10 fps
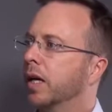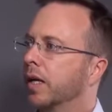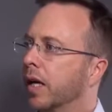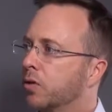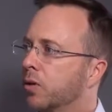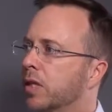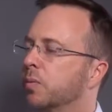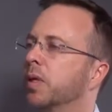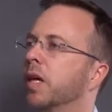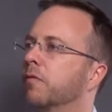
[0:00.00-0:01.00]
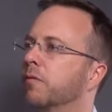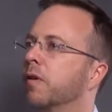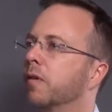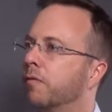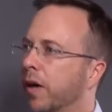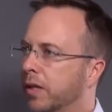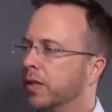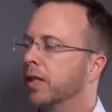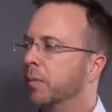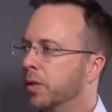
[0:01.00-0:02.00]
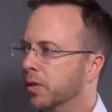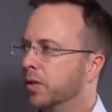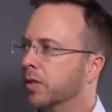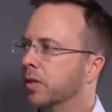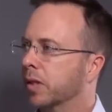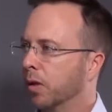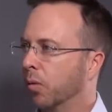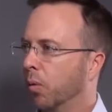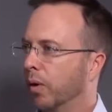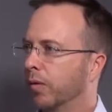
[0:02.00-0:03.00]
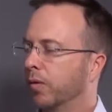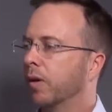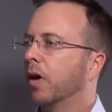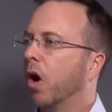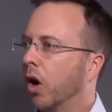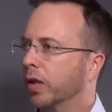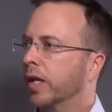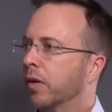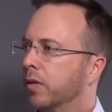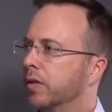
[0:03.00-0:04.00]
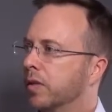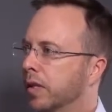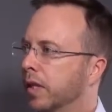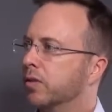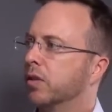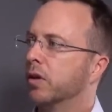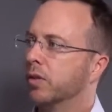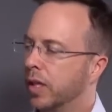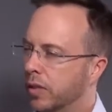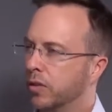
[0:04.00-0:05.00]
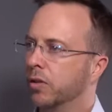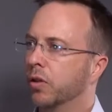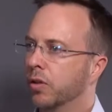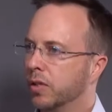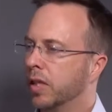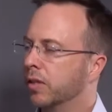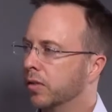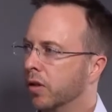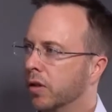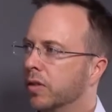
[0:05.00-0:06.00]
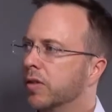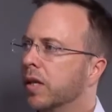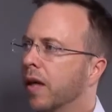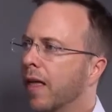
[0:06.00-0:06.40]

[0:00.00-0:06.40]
countries, but they've funded their business with hard currency debt. So debt in euros, debt in dollars.